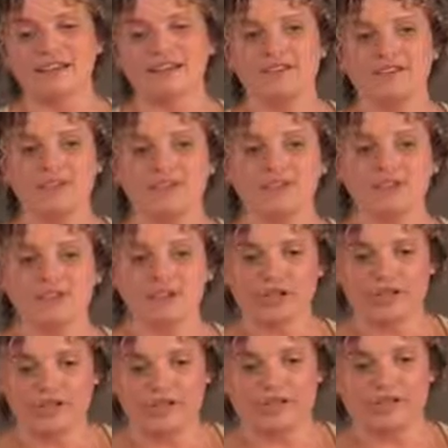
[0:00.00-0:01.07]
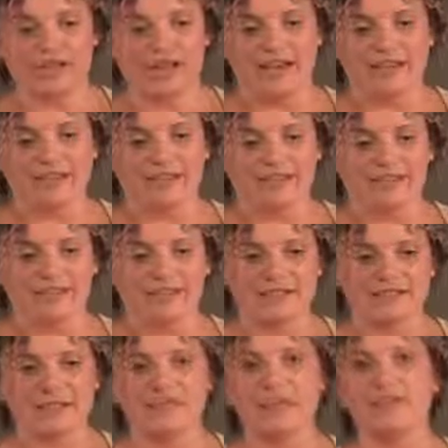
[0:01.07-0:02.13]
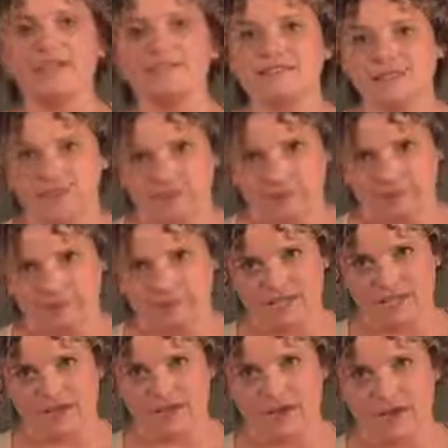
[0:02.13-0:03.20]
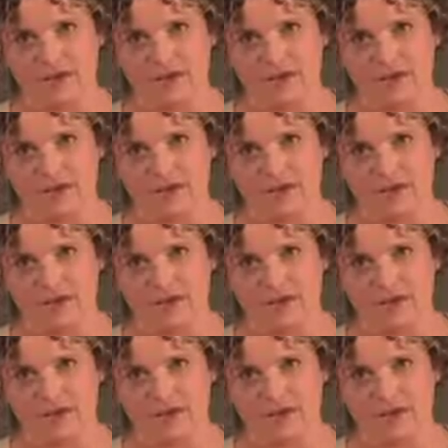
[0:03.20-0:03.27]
you learn that the pieces all come together,